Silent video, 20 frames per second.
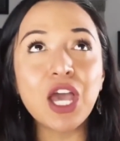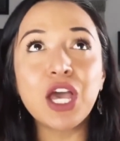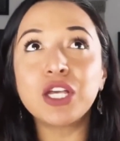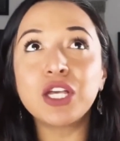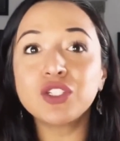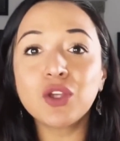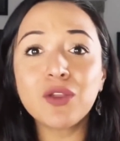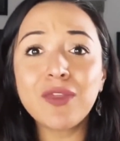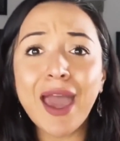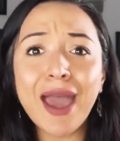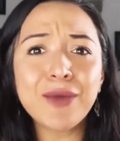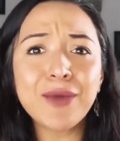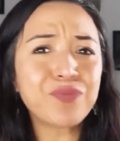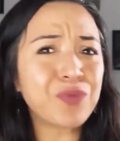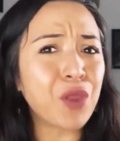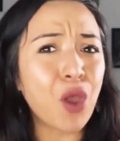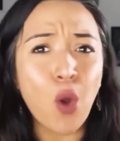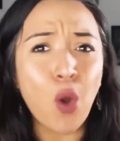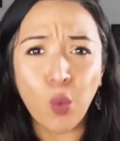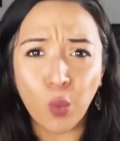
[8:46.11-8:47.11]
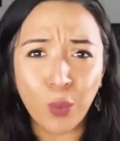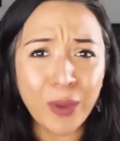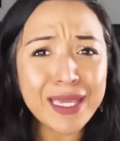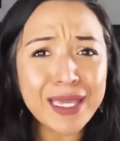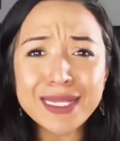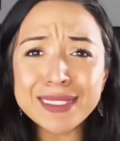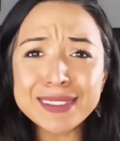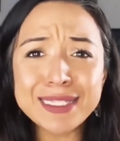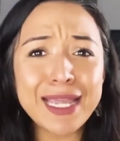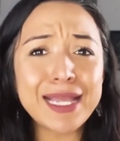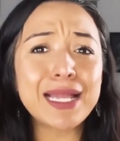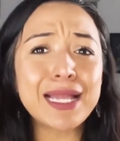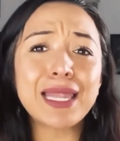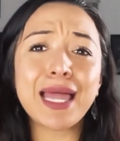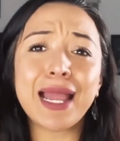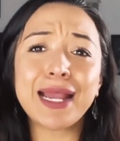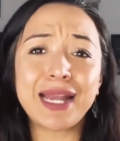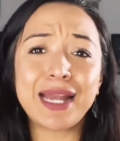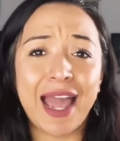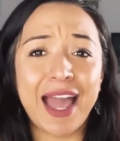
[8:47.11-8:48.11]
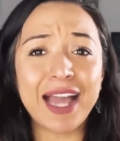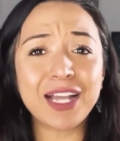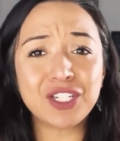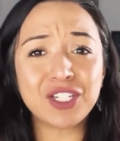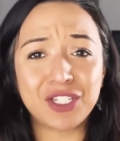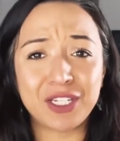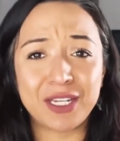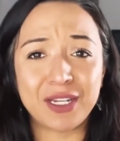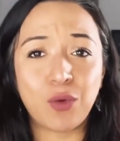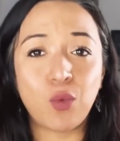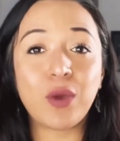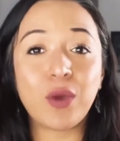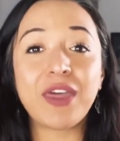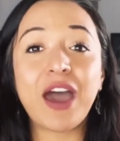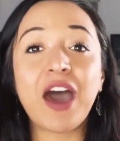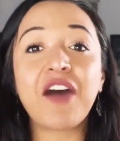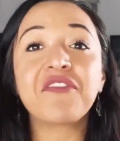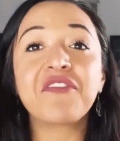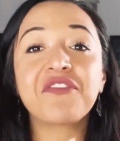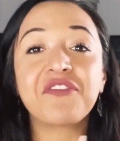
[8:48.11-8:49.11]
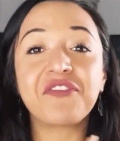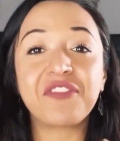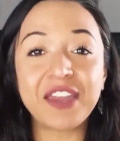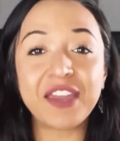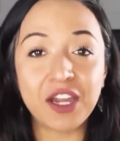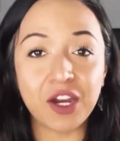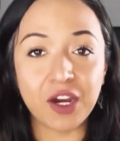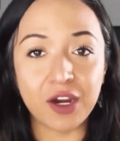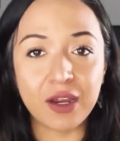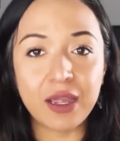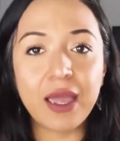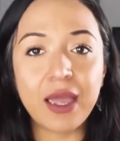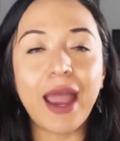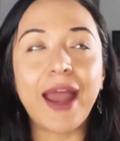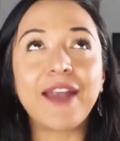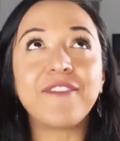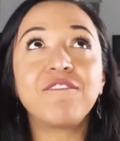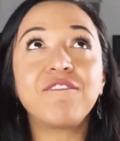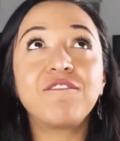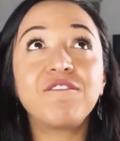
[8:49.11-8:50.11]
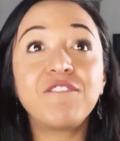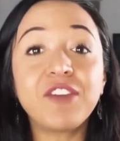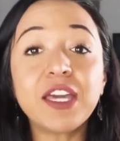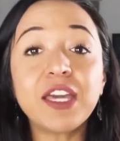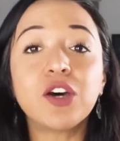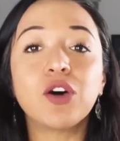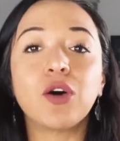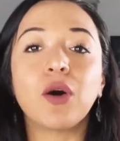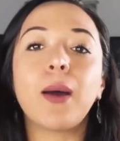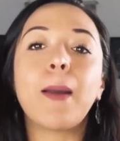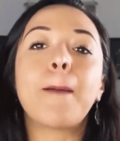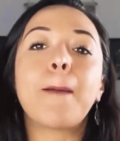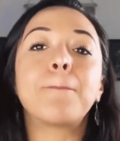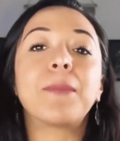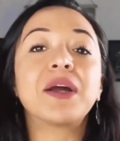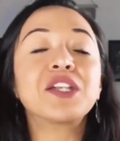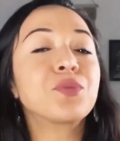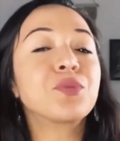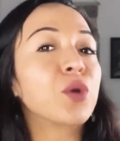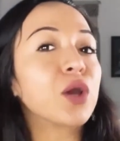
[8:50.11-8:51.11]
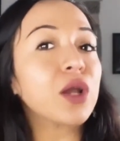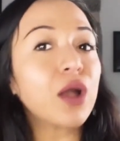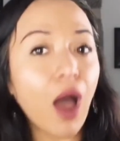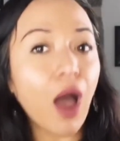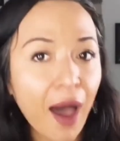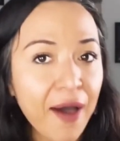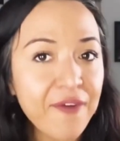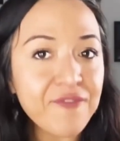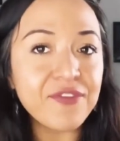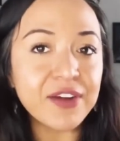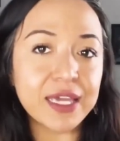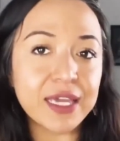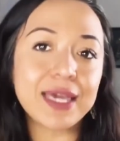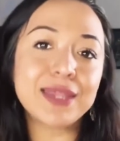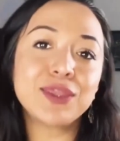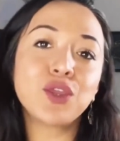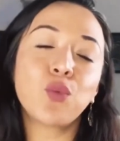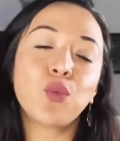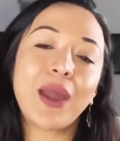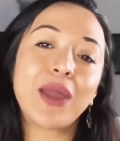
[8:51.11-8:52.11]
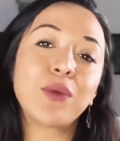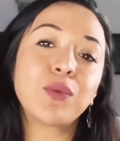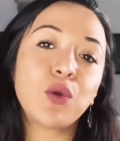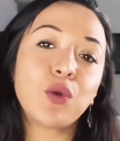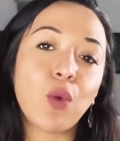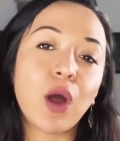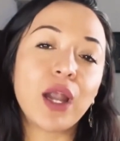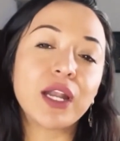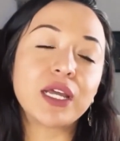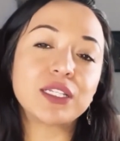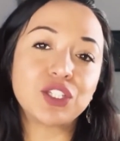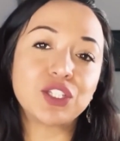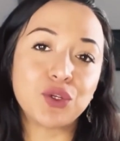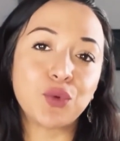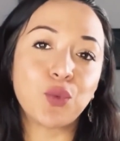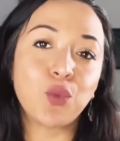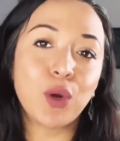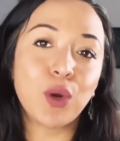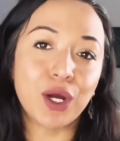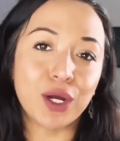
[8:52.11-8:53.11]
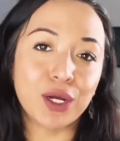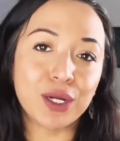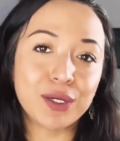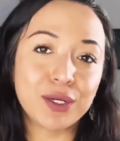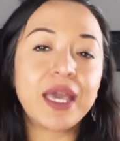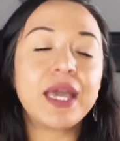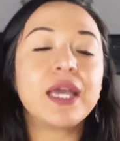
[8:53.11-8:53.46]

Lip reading: so that we can take aligned action without fear and feel much more confident in the way we want to do work.